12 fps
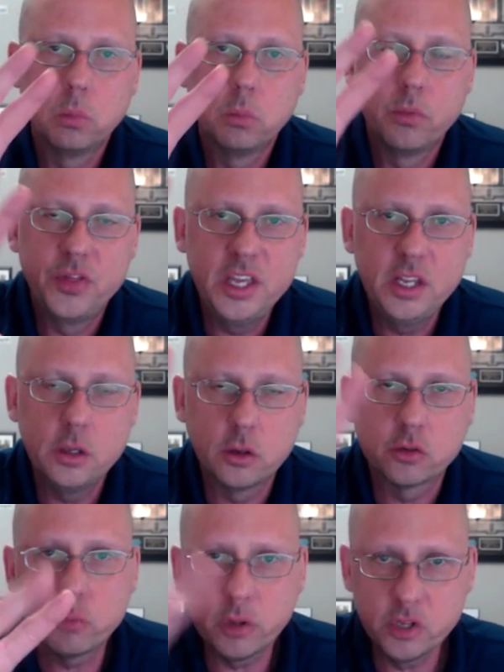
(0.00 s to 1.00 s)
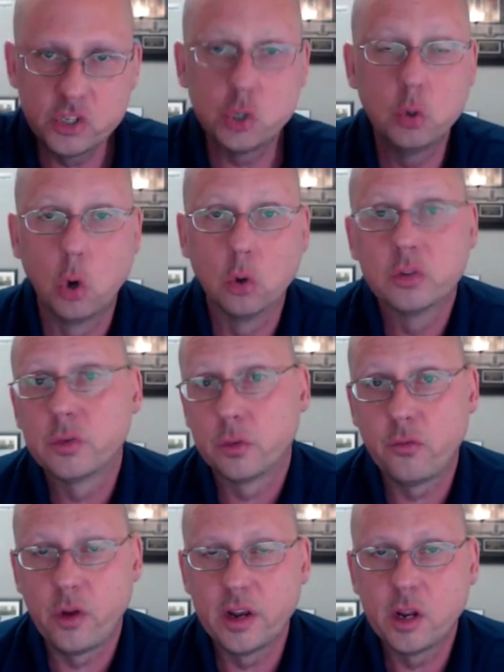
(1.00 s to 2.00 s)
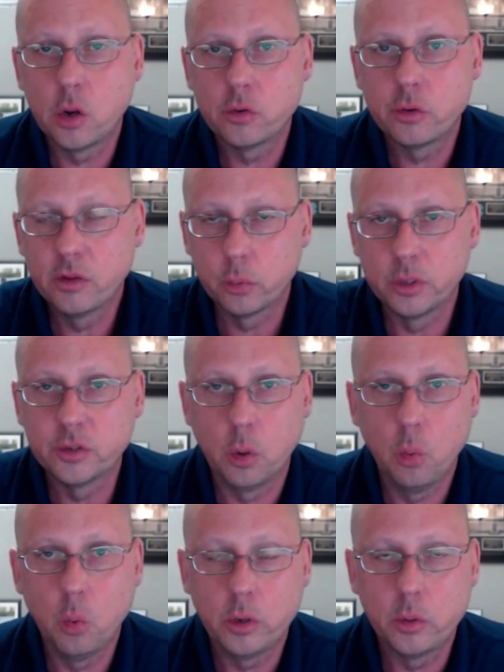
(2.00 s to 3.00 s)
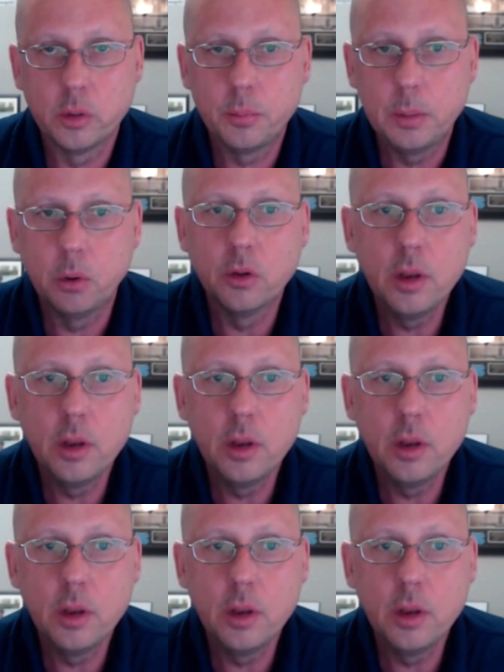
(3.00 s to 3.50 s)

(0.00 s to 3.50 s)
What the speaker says: there's really two goals for FranCoach as we start working with people.